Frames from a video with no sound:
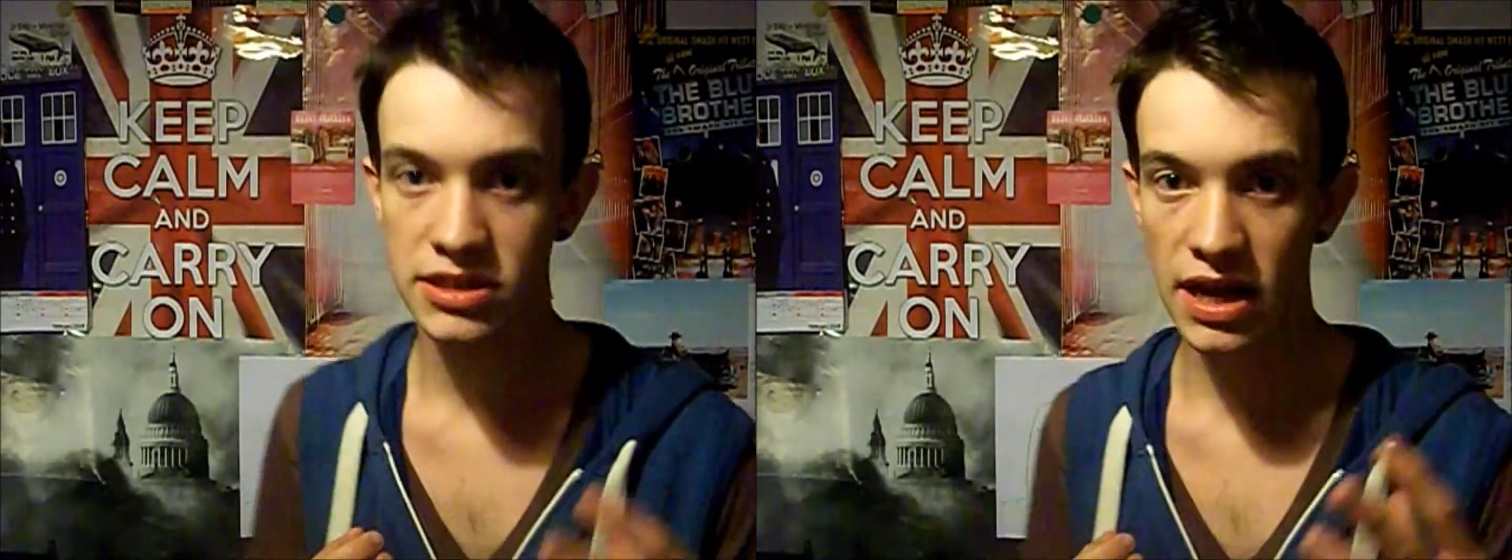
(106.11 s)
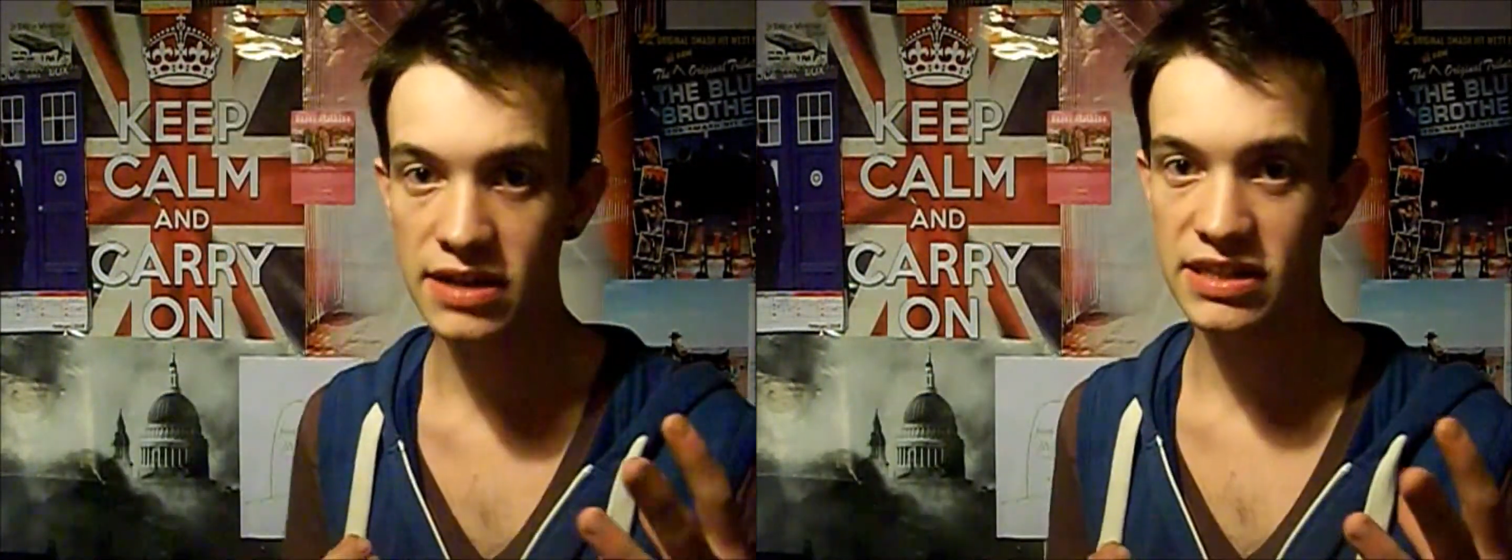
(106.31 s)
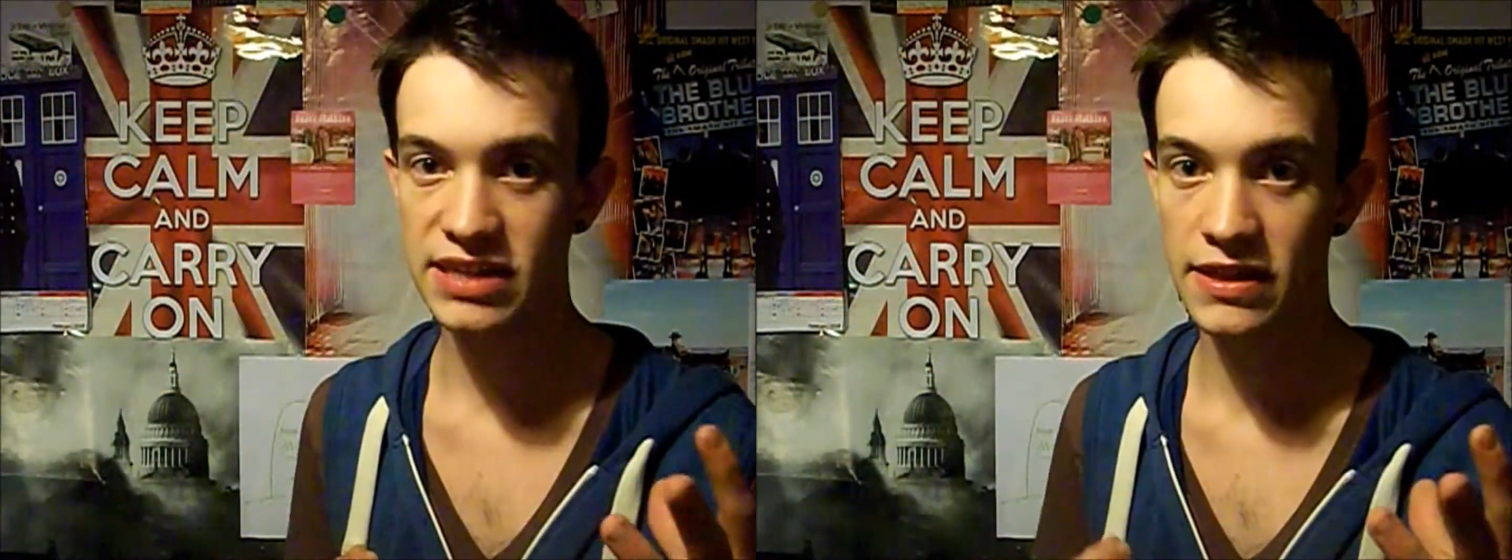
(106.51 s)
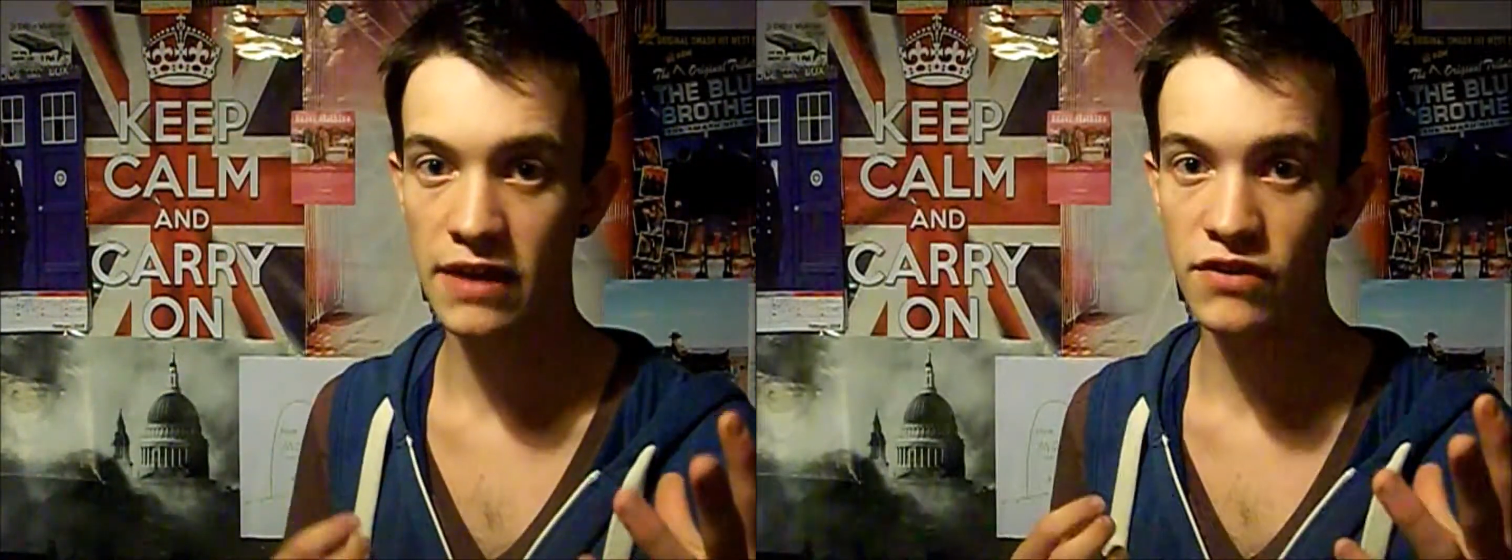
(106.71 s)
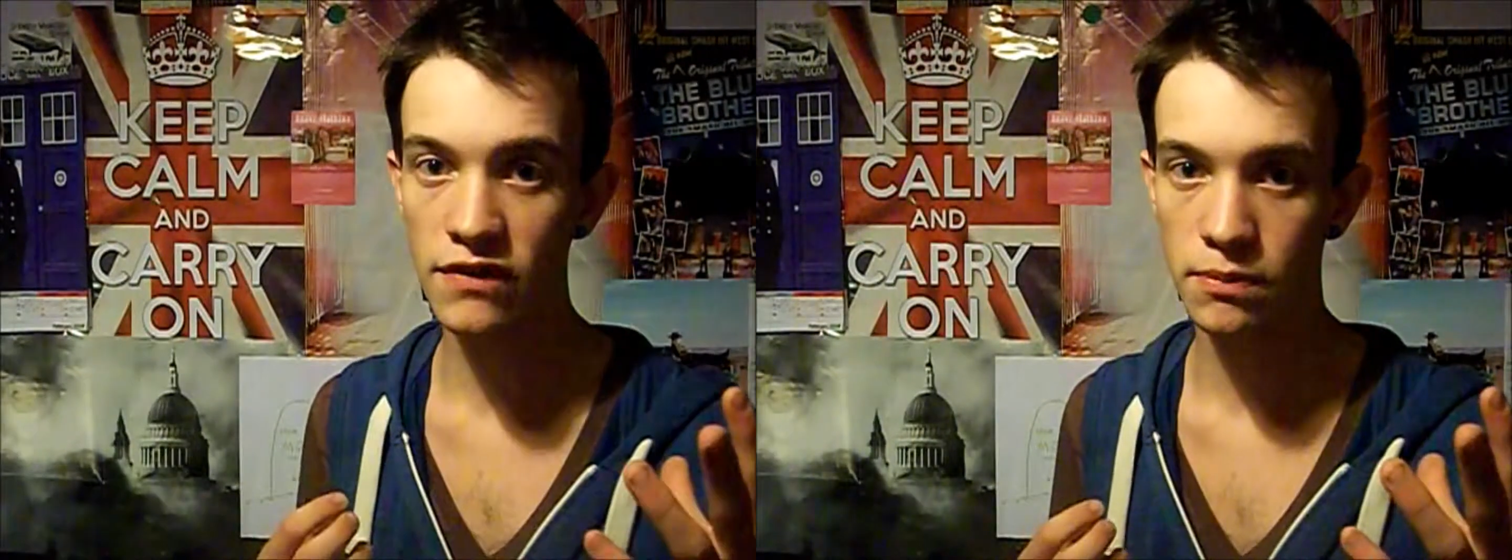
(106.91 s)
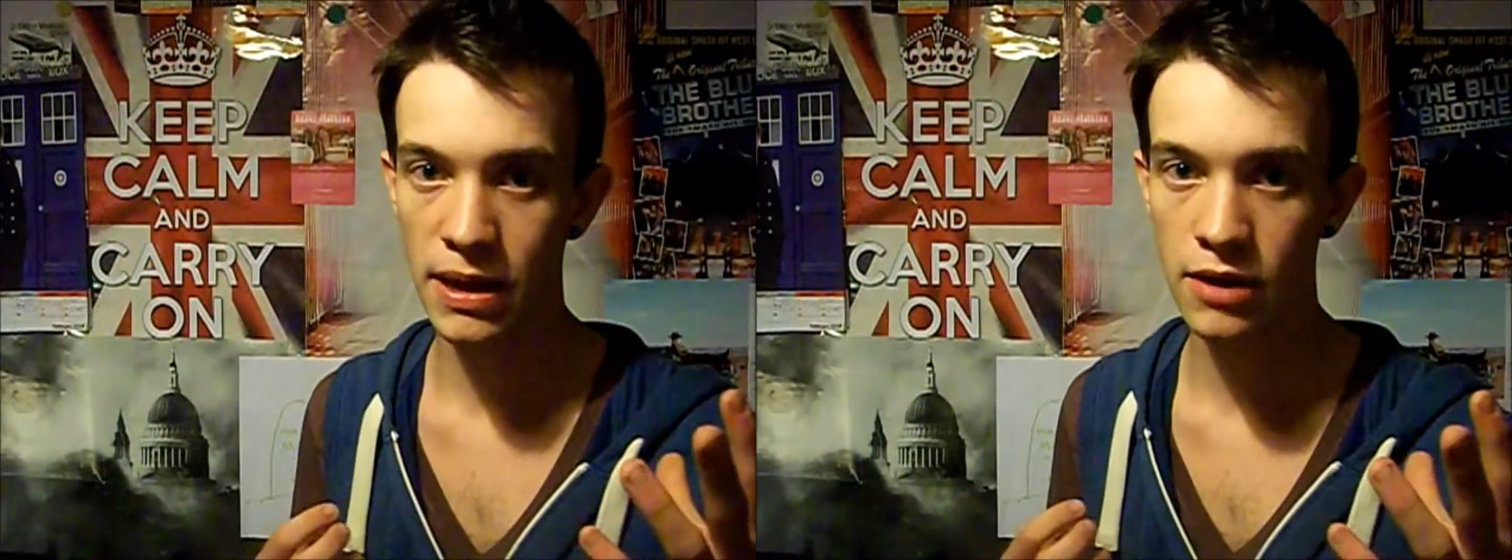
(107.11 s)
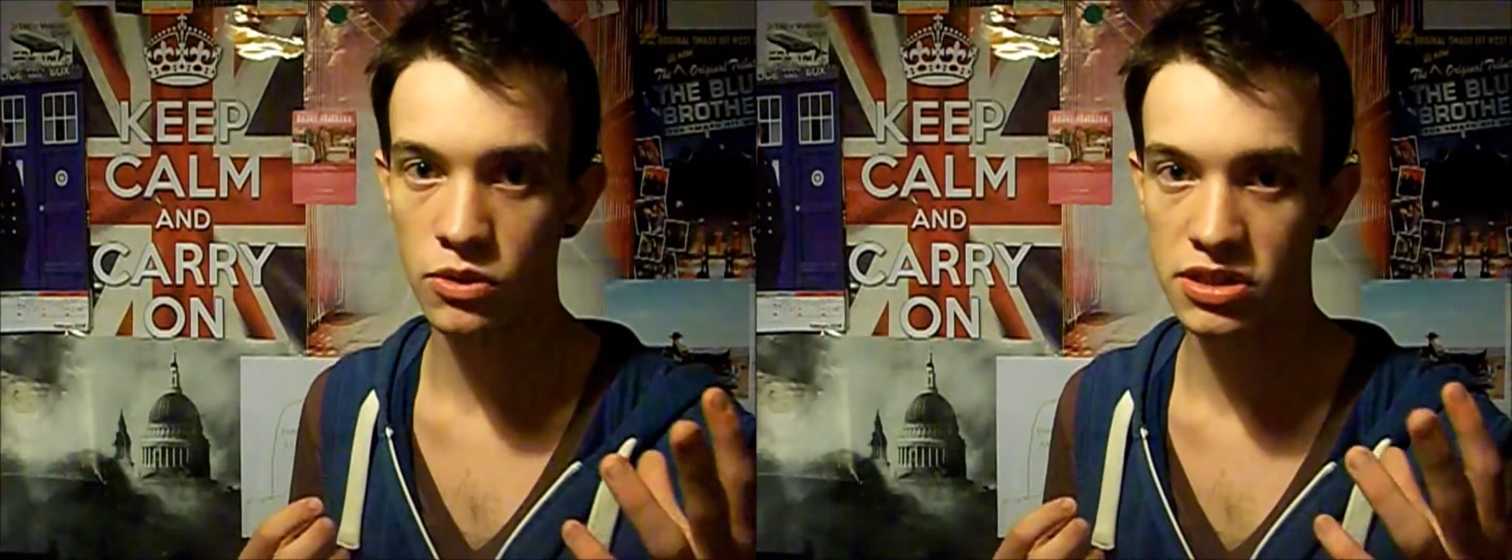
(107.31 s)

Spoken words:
Scientists say that if another planet was